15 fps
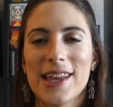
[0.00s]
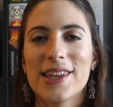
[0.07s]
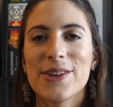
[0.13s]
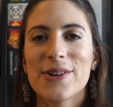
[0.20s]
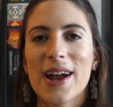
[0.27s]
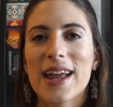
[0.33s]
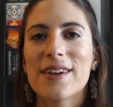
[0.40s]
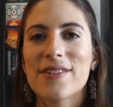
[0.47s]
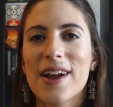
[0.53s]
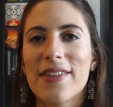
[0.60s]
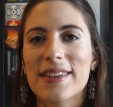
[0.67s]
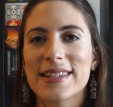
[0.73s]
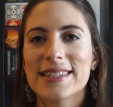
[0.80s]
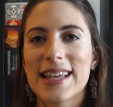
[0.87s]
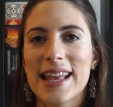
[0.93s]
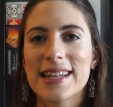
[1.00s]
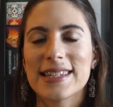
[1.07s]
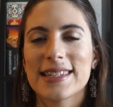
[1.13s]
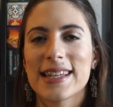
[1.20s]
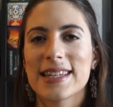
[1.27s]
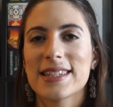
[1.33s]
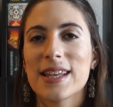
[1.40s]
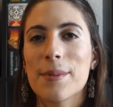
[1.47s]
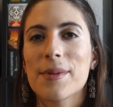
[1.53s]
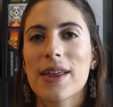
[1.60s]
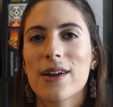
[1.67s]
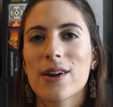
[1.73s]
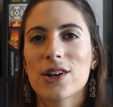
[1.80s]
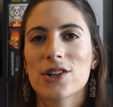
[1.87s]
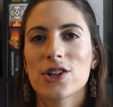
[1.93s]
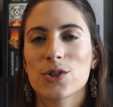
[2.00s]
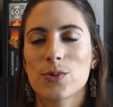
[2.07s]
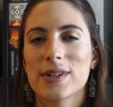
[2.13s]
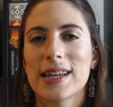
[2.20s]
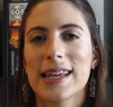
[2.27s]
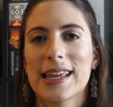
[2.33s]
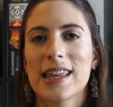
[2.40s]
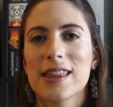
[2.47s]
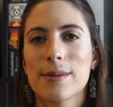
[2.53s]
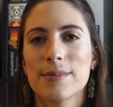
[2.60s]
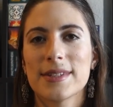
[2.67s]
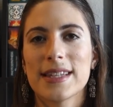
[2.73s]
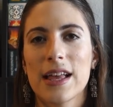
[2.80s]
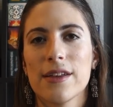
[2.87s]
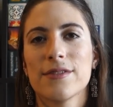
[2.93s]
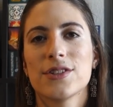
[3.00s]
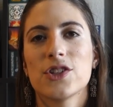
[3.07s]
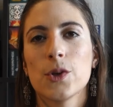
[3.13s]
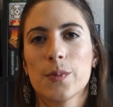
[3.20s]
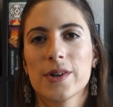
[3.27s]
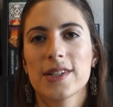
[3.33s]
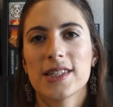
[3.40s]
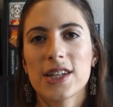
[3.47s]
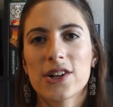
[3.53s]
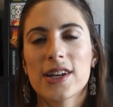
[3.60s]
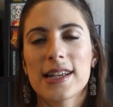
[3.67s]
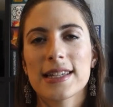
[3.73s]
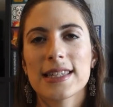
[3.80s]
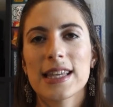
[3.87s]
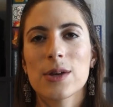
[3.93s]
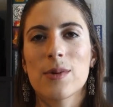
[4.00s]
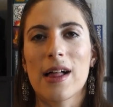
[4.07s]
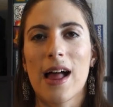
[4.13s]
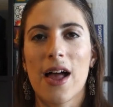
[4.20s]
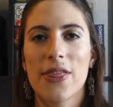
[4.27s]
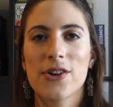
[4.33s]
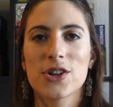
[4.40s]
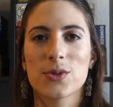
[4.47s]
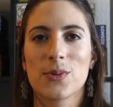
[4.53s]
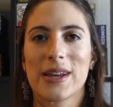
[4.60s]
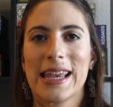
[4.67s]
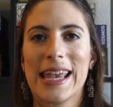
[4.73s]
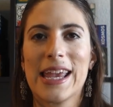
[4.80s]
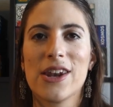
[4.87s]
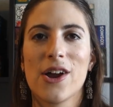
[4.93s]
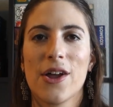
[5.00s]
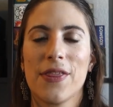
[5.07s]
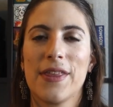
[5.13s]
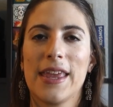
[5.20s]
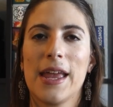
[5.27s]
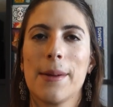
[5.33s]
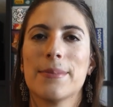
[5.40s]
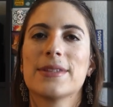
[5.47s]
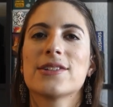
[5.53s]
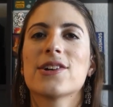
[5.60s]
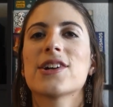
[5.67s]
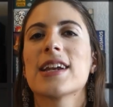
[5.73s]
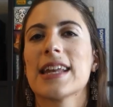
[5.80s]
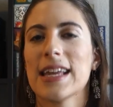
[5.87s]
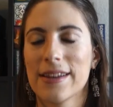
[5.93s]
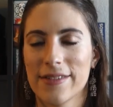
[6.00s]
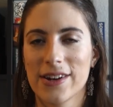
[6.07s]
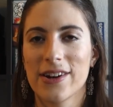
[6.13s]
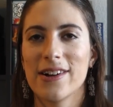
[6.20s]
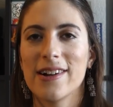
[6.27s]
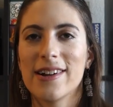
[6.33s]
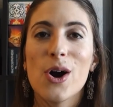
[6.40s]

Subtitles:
You kind of got the sense that some characters were taking themselves super seriously while others were in on the absurdity of it all.